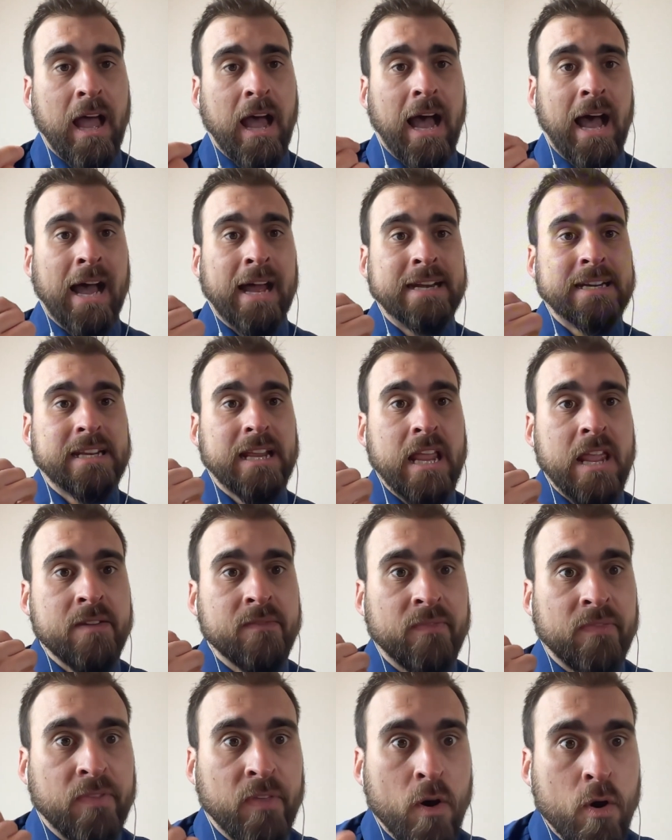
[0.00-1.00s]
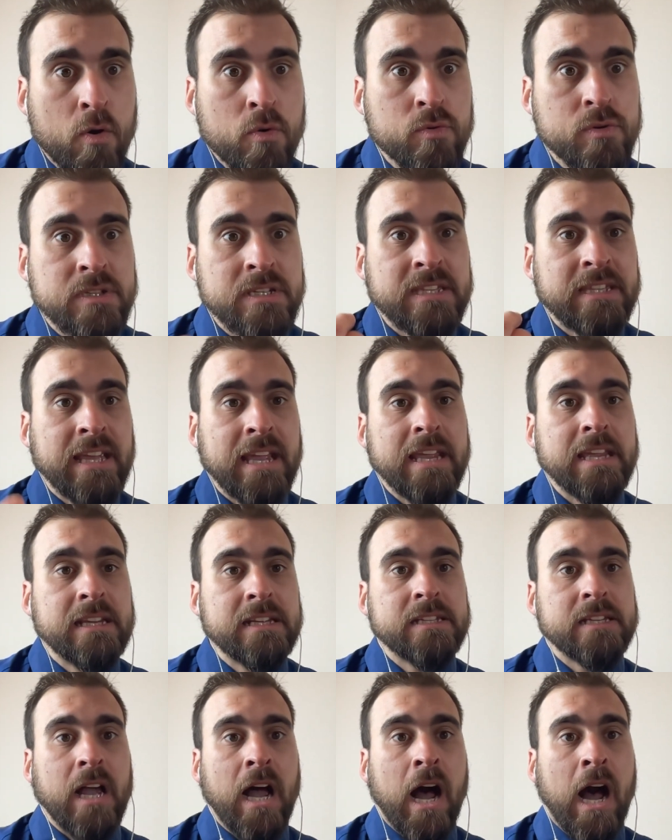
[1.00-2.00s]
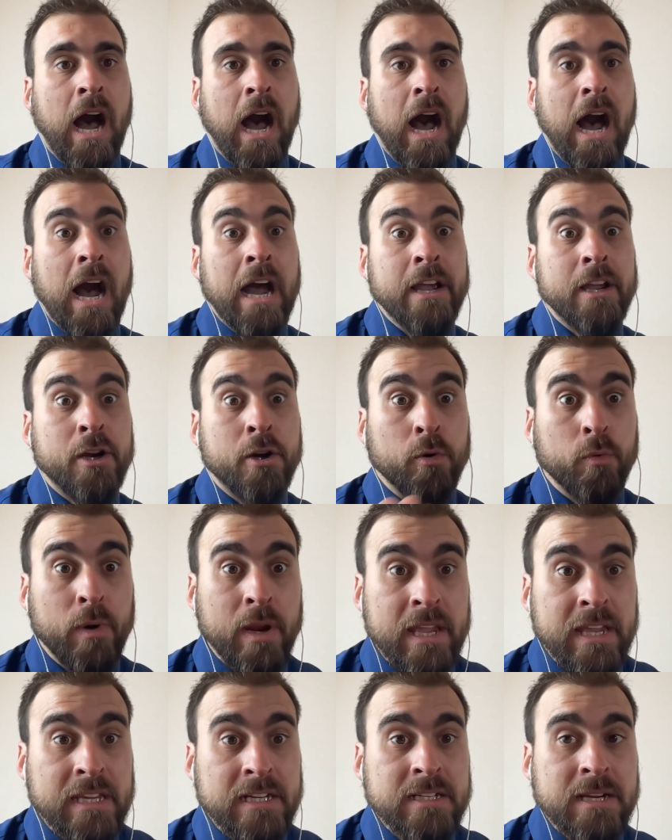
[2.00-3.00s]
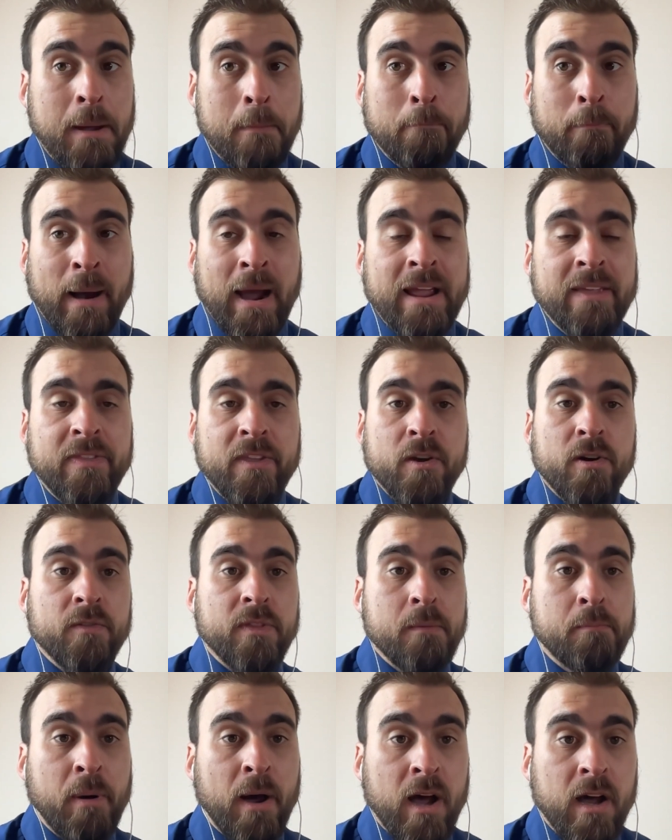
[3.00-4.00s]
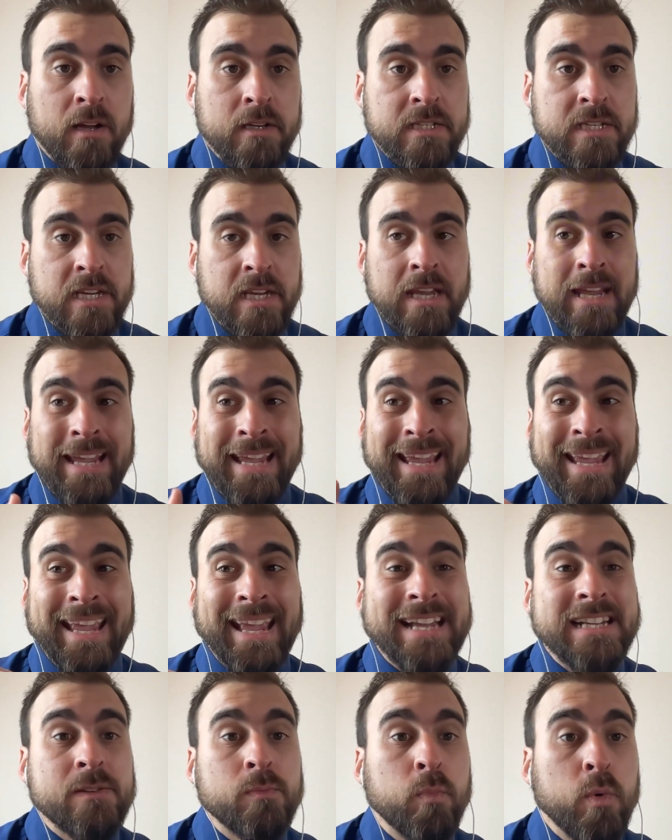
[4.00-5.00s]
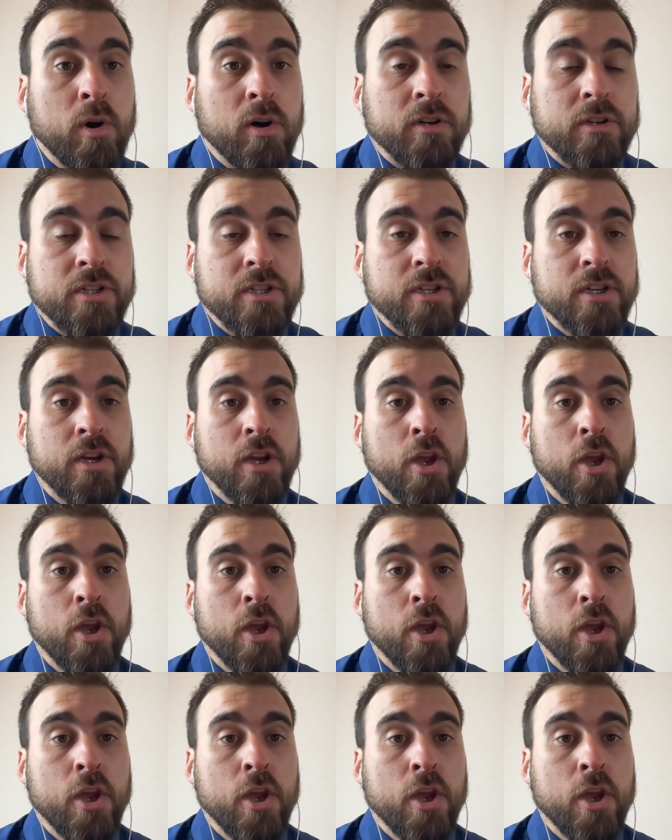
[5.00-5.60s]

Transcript: And if those things are agreed by the other party, guess what?